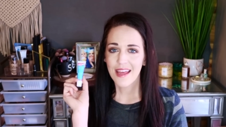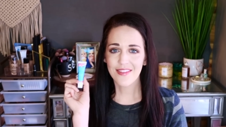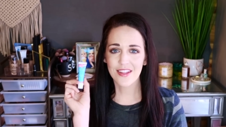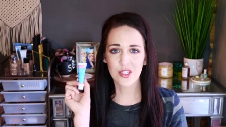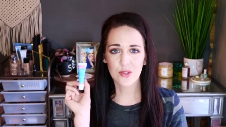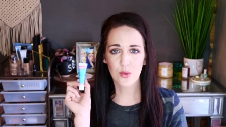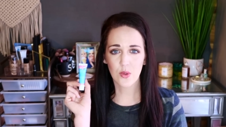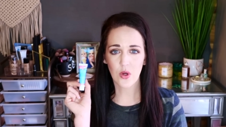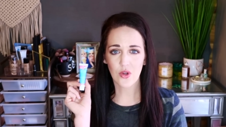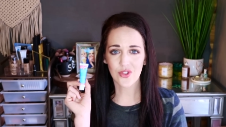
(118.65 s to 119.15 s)
and
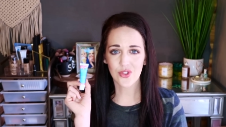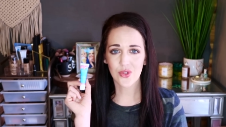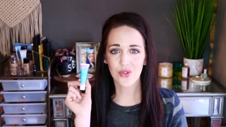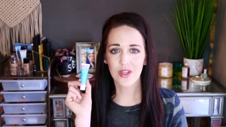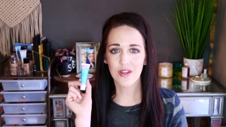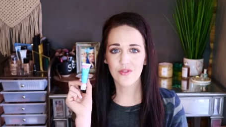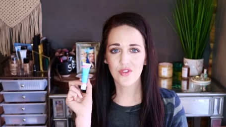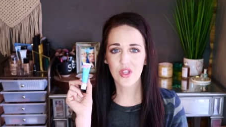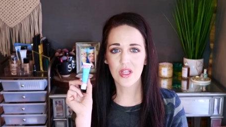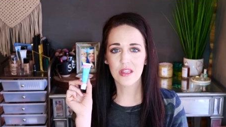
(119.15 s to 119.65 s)
this one also
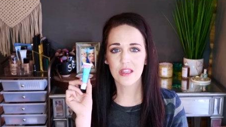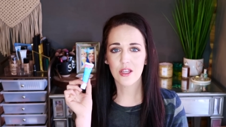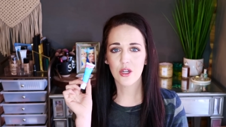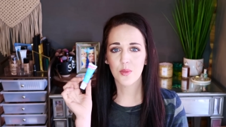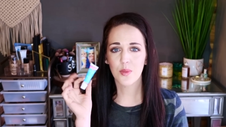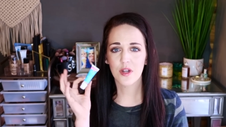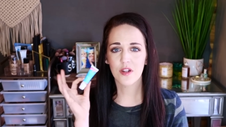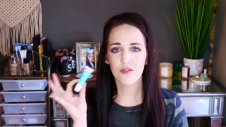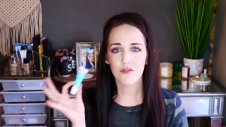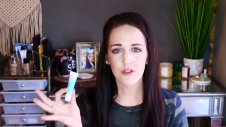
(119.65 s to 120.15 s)
gives a
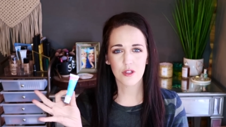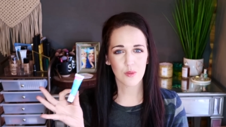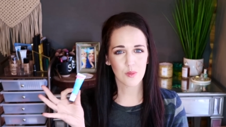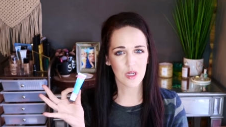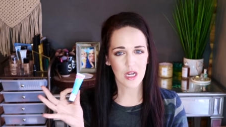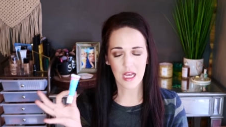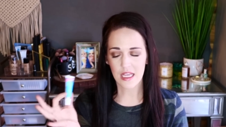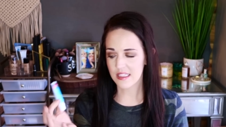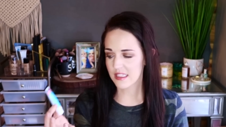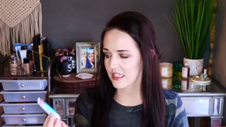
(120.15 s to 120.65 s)
little bit of
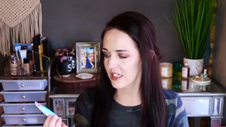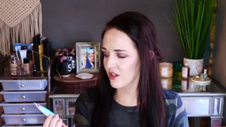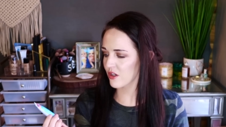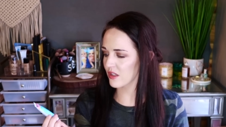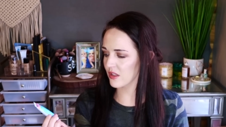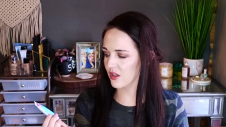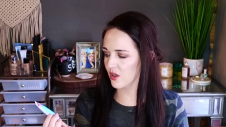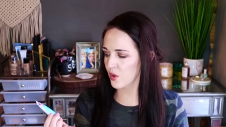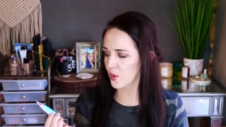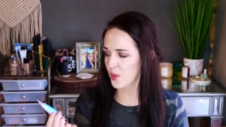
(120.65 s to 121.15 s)
luminosity or
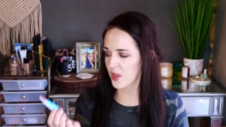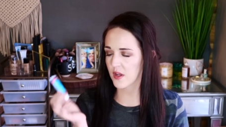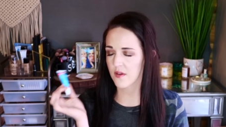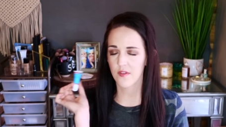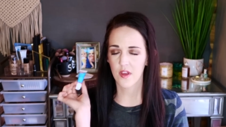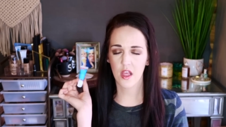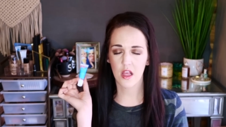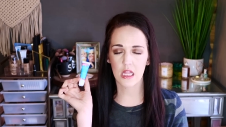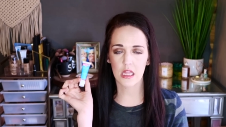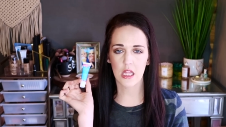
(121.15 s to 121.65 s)
a little bit
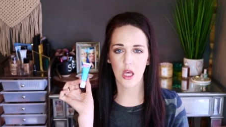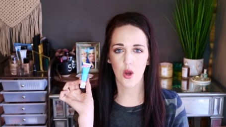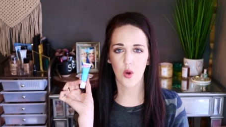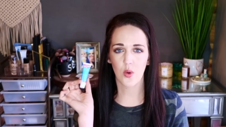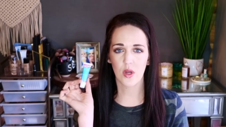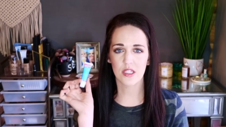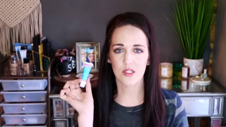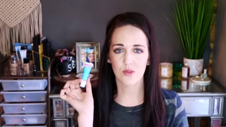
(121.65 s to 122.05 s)
of a glow